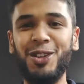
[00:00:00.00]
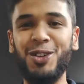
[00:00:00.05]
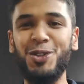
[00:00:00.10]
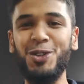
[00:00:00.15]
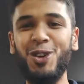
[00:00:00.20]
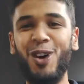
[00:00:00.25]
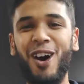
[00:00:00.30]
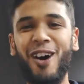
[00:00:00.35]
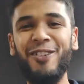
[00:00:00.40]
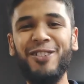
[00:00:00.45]

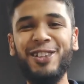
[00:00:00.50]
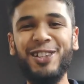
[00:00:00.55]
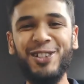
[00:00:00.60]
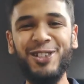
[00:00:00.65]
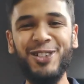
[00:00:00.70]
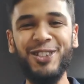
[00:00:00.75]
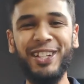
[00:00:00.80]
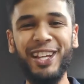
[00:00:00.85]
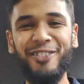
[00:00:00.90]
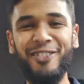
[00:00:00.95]
Good
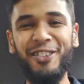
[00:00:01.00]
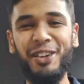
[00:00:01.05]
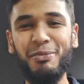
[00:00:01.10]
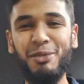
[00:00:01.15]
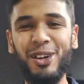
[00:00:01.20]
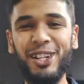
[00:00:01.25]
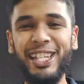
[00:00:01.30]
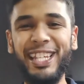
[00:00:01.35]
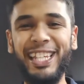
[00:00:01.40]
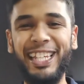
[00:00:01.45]
afternoon,
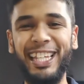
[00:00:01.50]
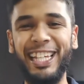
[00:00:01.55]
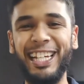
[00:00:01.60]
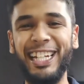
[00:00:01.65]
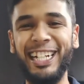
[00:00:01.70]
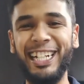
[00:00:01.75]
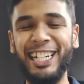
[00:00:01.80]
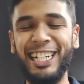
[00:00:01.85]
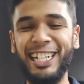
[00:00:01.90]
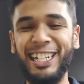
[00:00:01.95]
everybody.
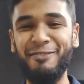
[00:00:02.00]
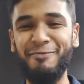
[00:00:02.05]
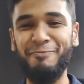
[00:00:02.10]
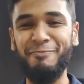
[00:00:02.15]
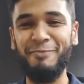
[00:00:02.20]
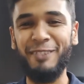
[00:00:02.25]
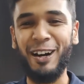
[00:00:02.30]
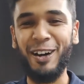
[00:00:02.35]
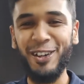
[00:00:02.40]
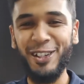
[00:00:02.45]
How
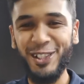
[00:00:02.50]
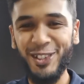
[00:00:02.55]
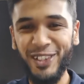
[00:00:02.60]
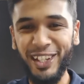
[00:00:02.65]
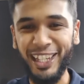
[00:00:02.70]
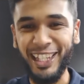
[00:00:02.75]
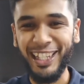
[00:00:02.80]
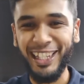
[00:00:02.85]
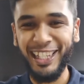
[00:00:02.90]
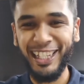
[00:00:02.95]
are you
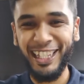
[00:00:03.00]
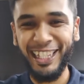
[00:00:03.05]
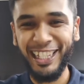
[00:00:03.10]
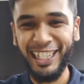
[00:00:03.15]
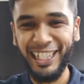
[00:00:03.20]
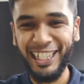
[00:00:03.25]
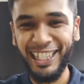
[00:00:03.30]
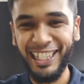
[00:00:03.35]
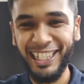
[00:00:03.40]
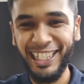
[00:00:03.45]
doing?
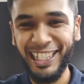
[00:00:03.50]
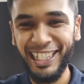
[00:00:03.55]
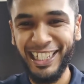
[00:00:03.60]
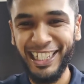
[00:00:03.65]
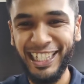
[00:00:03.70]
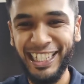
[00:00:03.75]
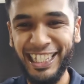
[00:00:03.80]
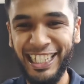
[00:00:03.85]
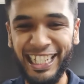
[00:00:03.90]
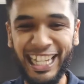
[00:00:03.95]

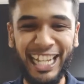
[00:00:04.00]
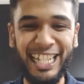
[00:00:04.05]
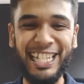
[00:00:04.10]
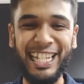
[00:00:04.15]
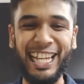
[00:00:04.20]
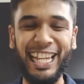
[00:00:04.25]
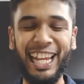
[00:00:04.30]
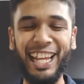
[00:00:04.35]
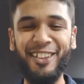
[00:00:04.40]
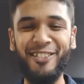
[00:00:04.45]
That's
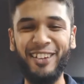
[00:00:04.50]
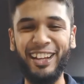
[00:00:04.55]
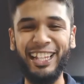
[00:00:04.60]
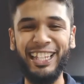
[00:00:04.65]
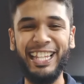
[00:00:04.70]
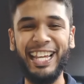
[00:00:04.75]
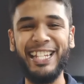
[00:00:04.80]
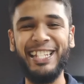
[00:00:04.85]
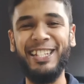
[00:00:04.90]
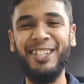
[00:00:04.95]
great,
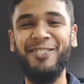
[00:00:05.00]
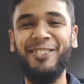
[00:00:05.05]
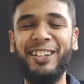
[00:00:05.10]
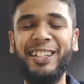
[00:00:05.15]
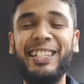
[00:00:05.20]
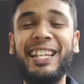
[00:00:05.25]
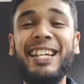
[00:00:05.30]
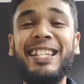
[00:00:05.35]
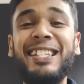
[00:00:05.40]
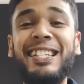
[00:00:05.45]
fantastic,
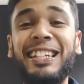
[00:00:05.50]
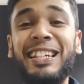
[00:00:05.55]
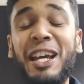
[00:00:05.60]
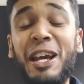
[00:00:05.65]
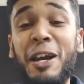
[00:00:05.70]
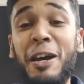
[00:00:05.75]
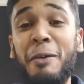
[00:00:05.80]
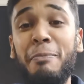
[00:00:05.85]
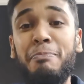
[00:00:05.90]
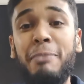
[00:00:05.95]
fantastic.
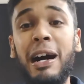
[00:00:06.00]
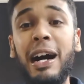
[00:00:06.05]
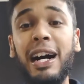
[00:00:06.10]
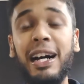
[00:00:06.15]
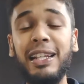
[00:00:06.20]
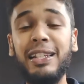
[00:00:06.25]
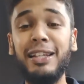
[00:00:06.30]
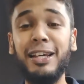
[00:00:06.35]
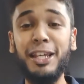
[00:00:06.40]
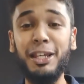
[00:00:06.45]

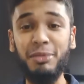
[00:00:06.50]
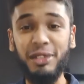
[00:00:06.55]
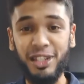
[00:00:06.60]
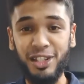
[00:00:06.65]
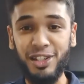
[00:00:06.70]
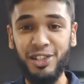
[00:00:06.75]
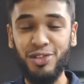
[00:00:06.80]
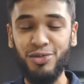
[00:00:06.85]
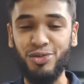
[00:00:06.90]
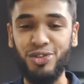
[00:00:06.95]
My name
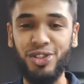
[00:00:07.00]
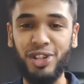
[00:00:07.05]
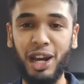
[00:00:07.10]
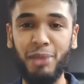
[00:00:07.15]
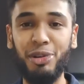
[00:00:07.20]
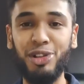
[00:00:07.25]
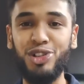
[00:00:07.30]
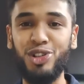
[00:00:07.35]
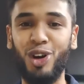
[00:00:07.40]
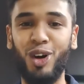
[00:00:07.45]
is
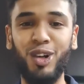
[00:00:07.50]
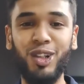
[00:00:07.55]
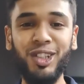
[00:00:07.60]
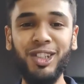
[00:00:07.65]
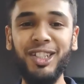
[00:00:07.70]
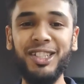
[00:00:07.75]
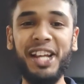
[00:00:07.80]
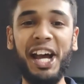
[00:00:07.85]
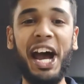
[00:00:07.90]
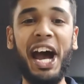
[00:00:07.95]
Usama
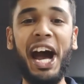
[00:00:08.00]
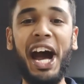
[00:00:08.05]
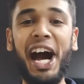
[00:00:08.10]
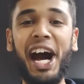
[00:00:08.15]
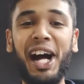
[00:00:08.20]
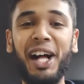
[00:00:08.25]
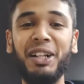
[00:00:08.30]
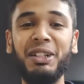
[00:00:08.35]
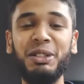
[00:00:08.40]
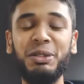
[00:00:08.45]
Charles.
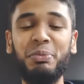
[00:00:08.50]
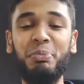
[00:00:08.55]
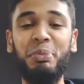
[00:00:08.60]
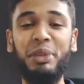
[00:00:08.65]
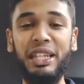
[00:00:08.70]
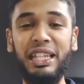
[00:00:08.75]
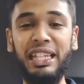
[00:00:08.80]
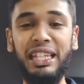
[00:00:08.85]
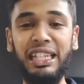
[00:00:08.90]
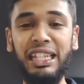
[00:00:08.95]
I'll
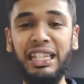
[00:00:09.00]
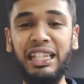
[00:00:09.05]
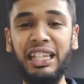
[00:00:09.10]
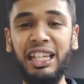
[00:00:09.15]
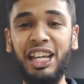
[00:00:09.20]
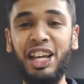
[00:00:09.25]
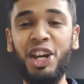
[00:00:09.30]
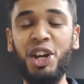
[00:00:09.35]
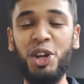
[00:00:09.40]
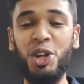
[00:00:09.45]

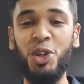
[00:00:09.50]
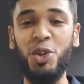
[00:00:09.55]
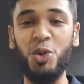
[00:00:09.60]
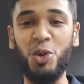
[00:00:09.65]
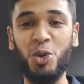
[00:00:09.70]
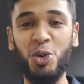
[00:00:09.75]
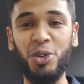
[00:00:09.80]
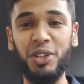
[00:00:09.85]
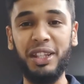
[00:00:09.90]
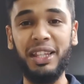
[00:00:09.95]
be
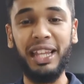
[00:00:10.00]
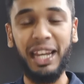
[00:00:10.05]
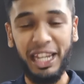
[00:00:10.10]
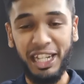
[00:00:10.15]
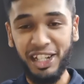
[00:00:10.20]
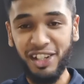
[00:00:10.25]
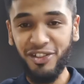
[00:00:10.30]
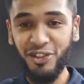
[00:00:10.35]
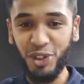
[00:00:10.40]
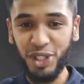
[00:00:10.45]
your
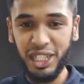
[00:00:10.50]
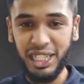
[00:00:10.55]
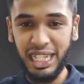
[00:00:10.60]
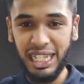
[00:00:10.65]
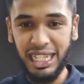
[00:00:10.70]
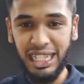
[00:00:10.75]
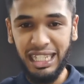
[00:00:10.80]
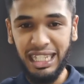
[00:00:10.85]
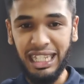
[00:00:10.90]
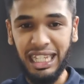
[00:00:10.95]
trainer for the
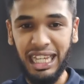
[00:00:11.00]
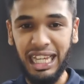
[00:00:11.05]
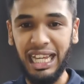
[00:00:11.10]
day.